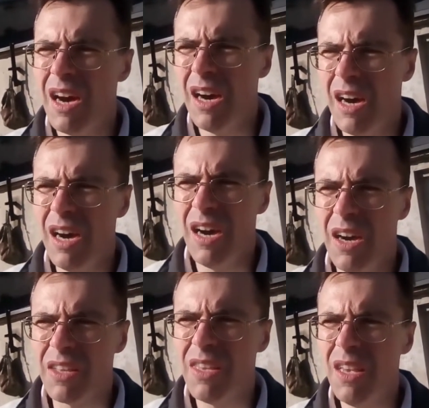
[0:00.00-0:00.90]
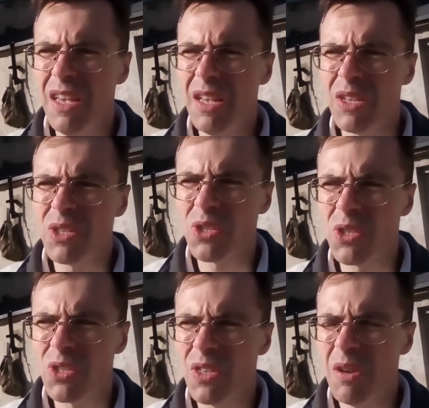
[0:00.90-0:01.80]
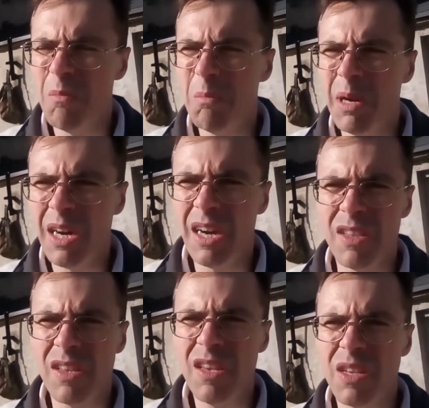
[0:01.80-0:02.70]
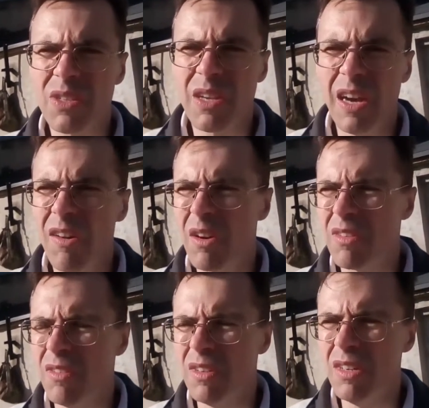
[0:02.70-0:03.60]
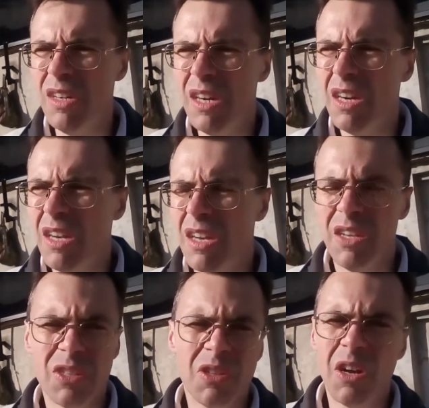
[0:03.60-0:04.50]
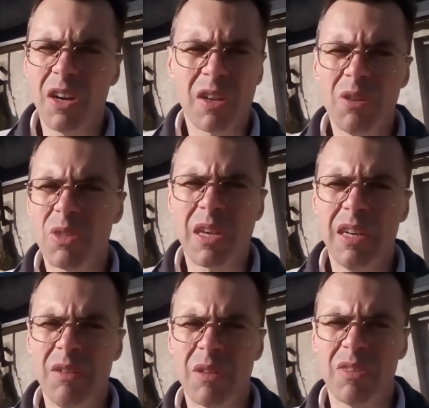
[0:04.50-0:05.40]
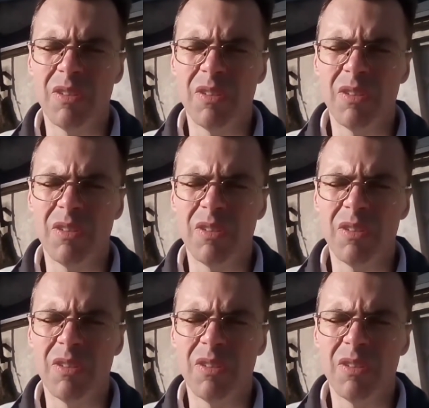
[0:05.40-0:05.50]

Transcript: Uh, his mind, his character is not a good character.